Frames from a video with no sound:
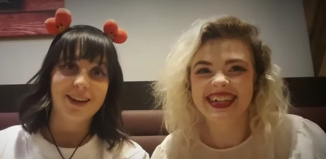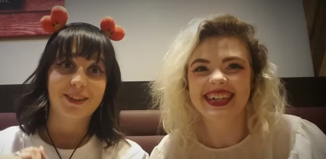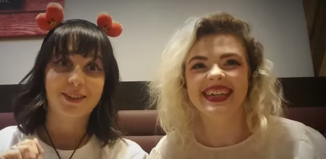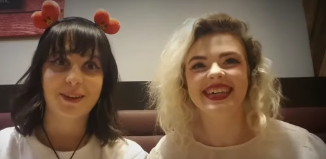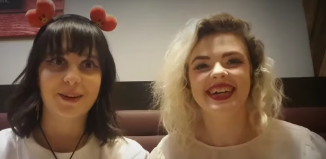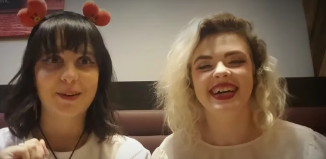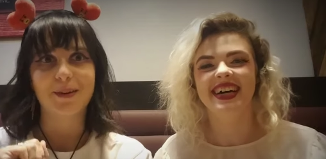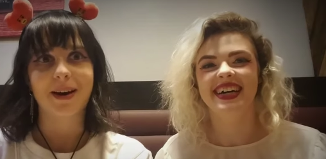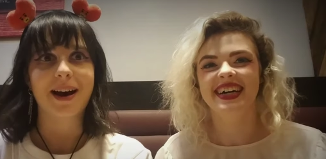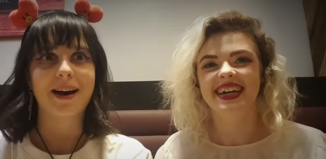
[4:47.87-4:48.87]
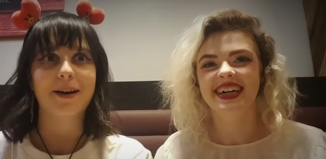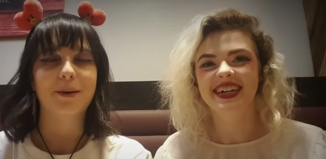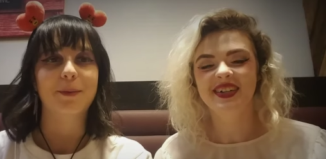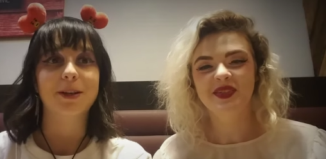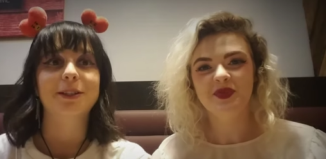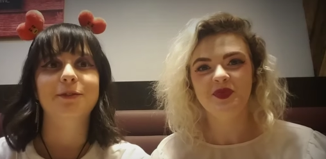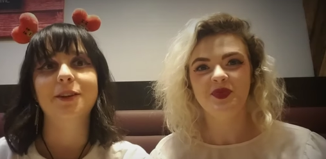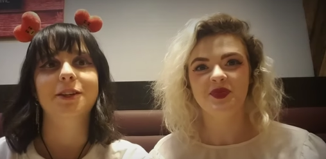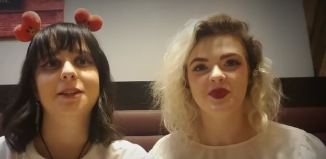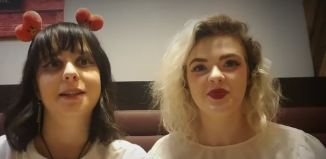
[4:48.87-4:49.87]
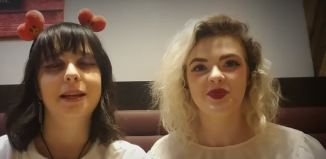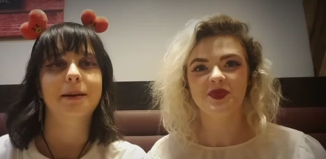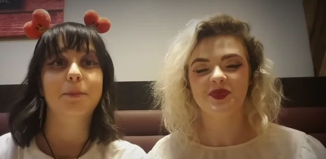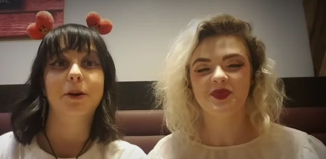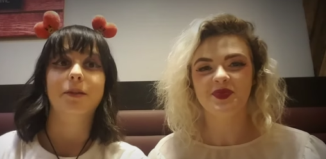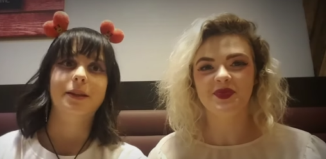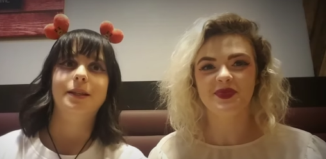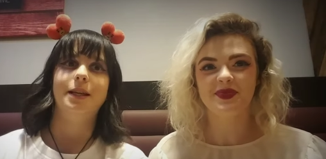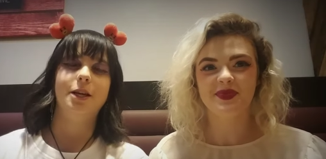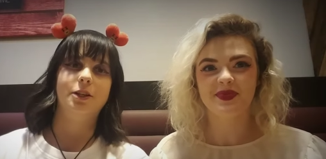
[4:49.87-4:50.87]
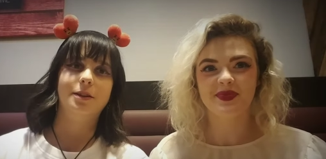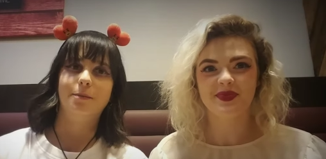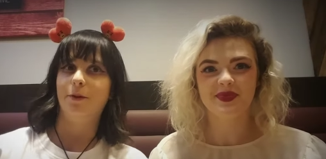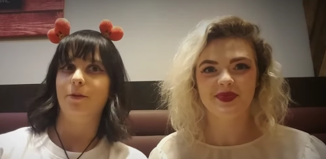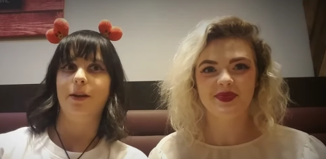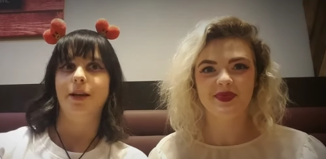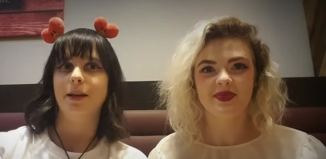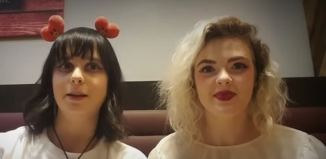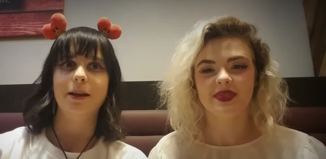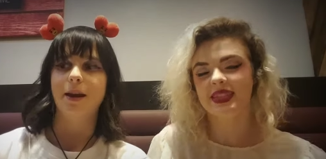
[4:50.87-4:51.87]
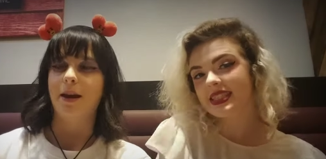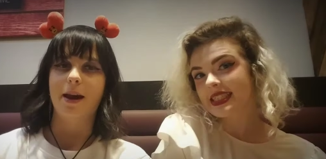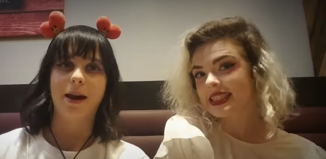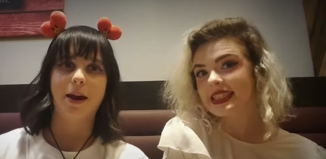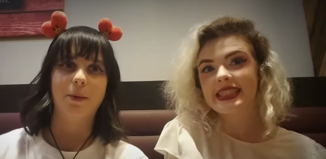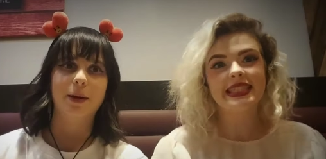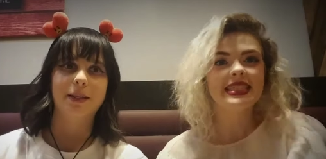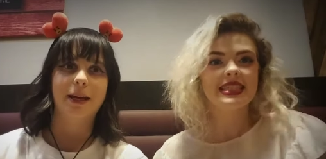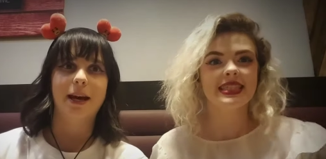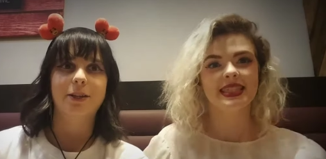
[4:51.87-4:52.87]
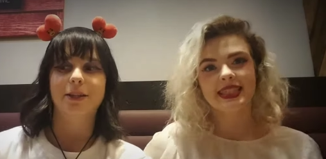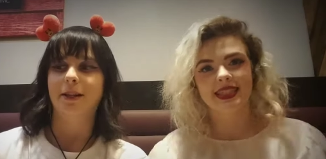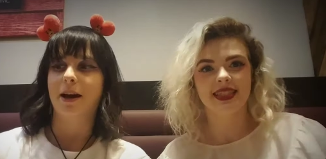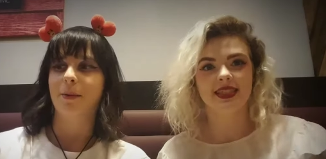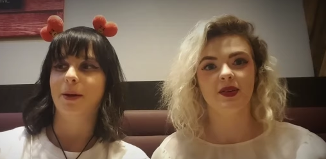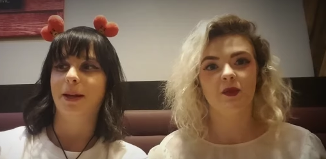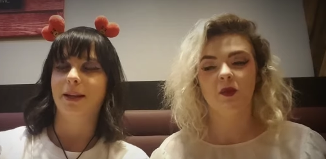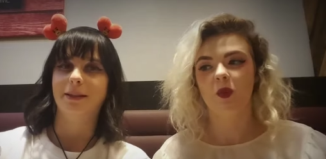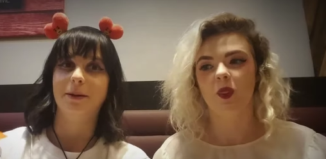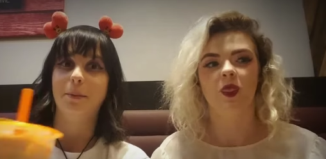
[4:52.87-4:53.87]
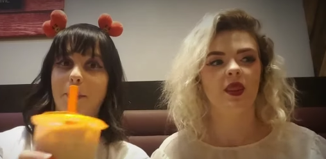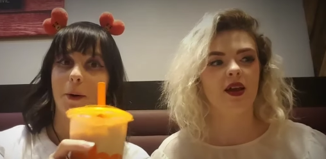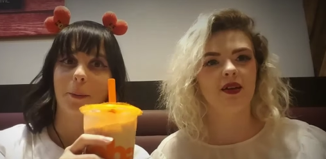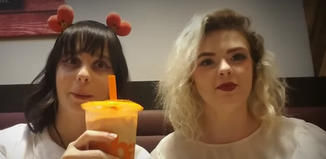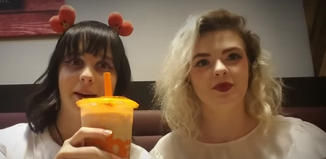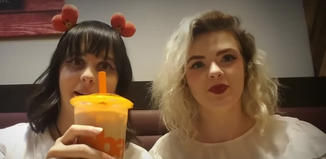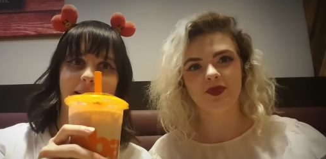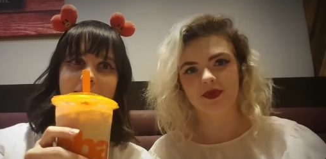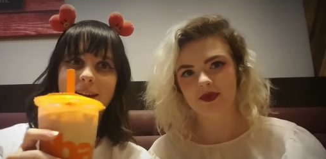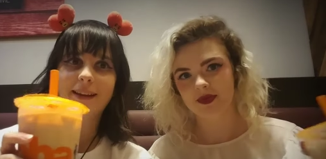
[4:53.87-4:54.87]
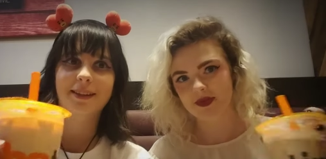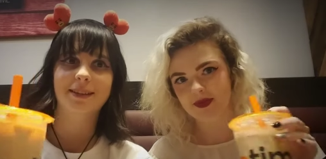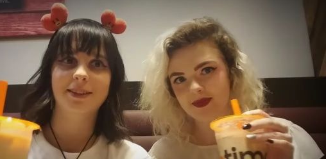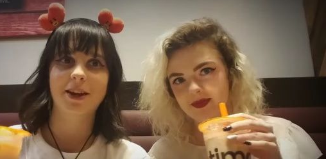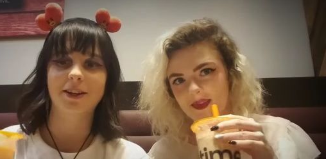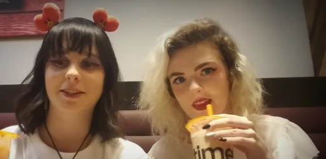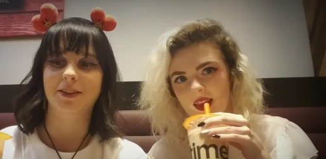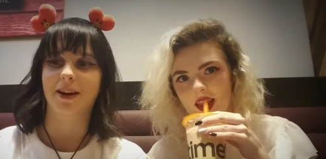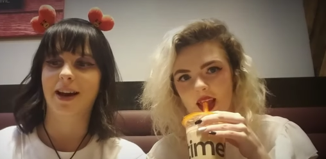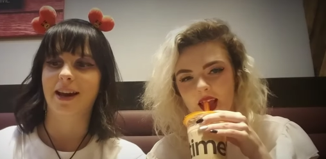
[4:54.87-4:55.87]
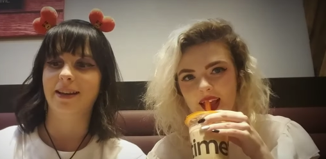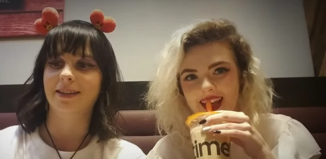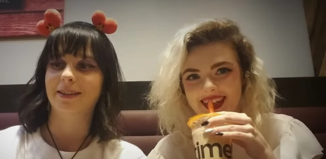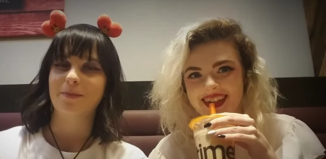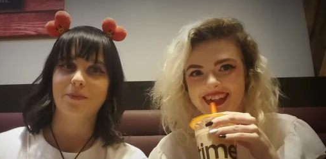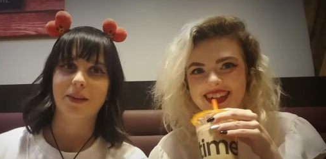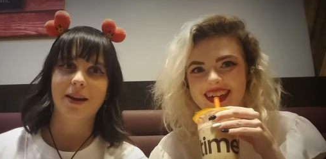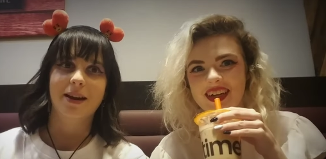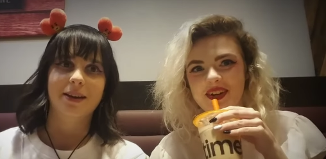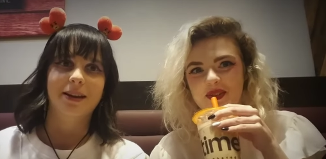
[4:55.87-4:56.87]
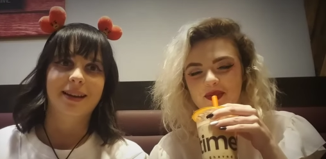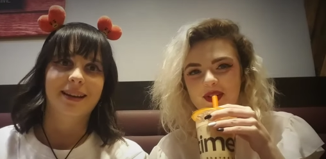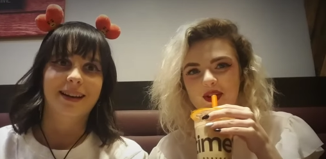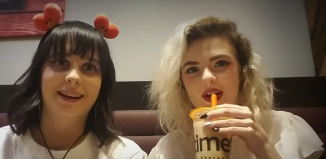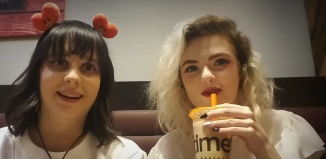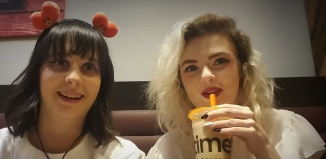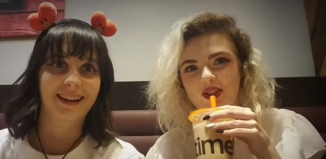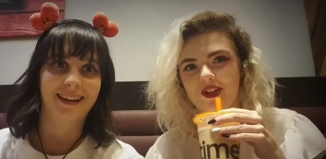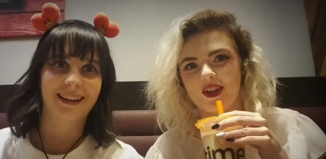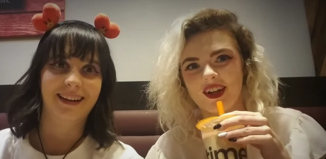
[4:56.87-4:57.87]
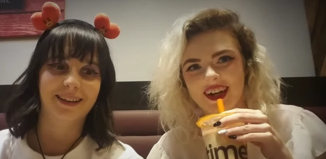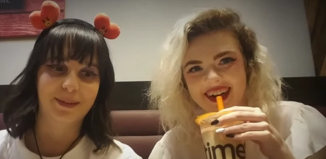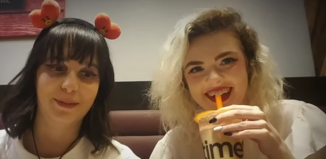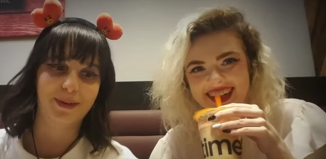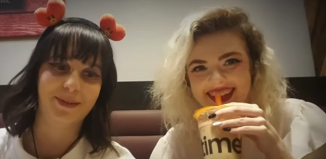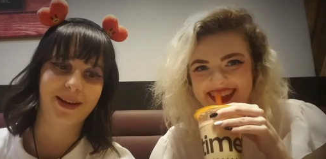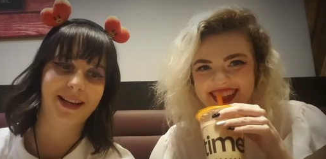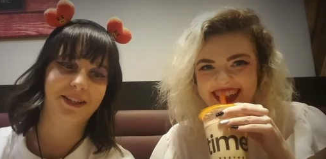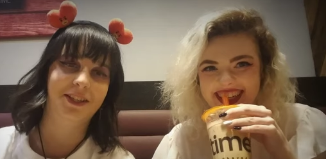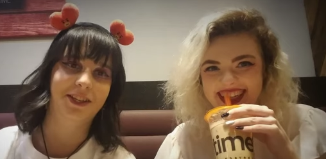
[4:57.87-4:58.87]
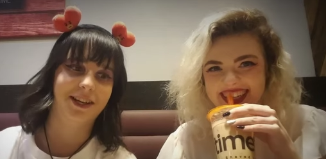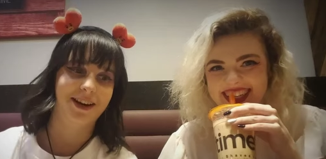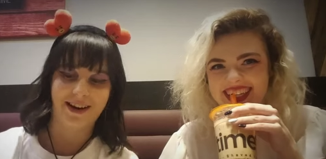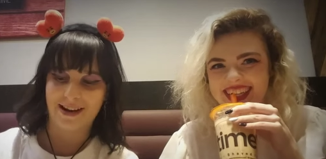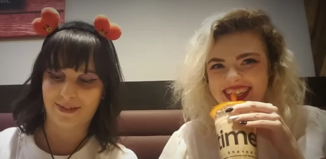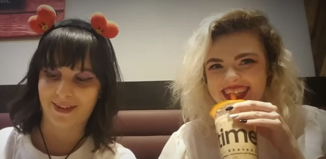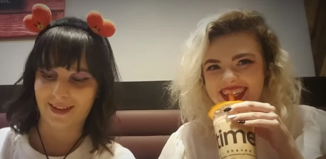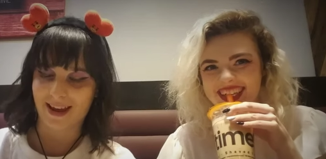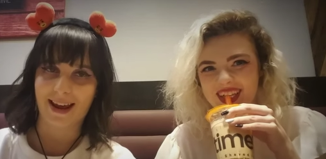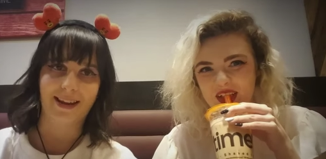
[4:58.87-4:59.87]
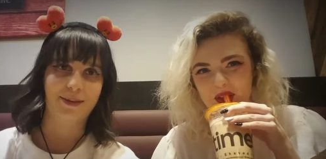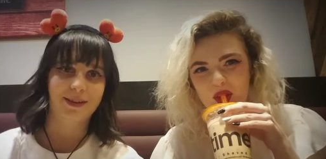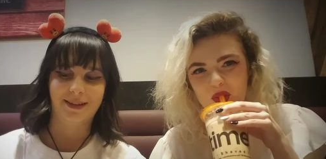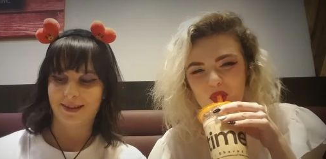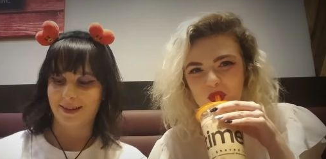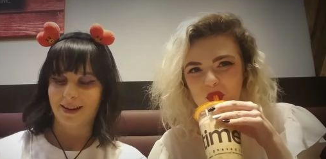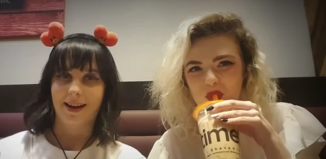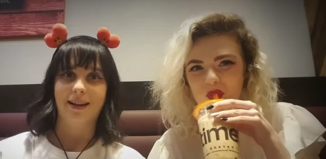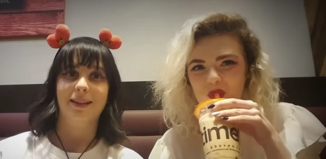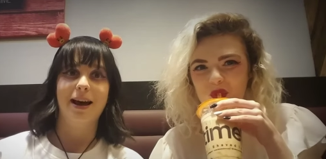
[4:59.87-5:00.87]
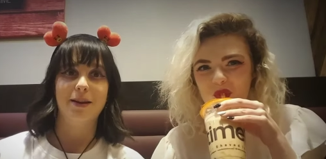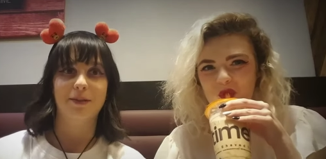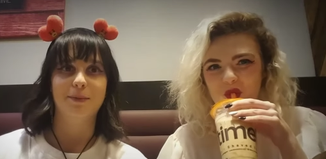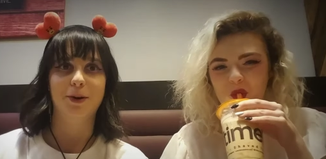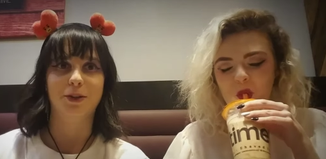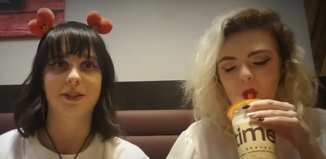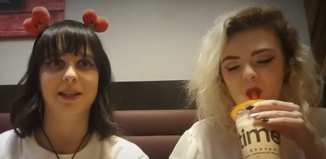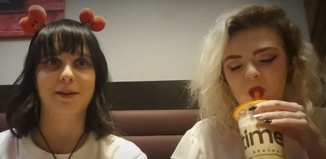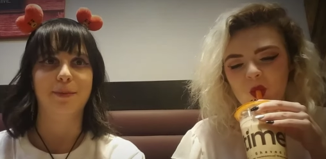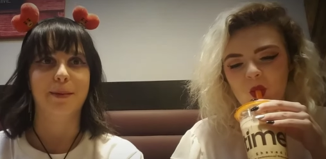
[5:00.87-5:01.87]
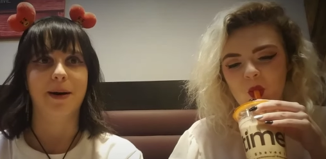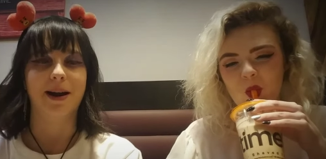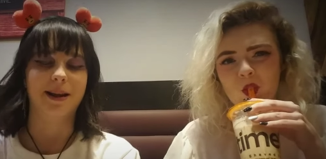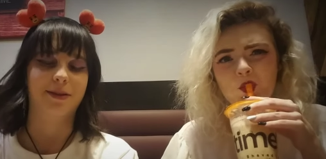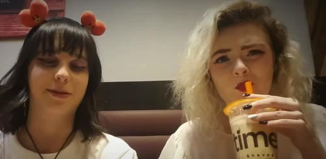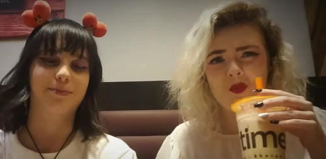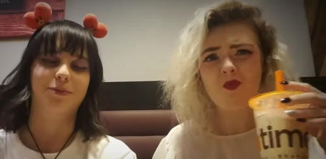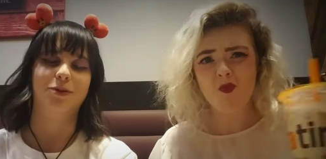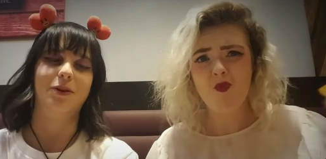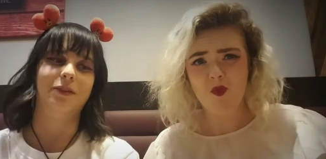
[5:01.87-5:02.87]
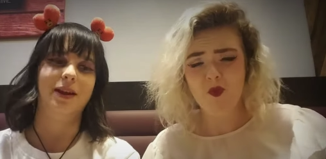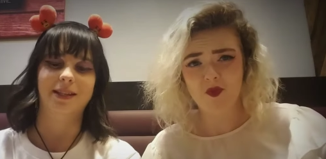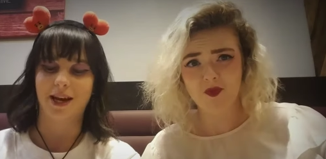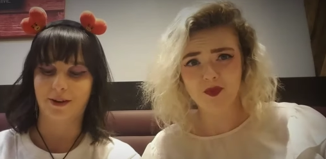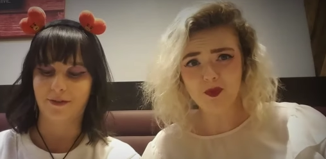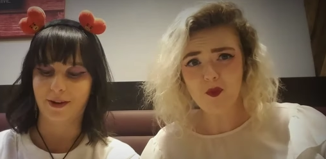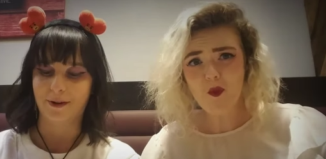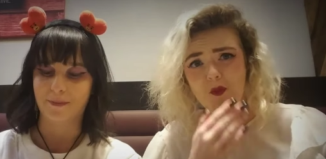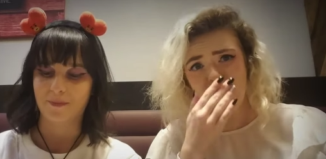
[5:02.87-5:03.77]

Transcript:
Speaker 1: So uh, we just finished seeing Burn the Stage, the movie, and we decided just to come and get some boba and talk to you guys. We craved the sugar. we need sugar after that. It was a lot of emotions left my body throughout that entire film.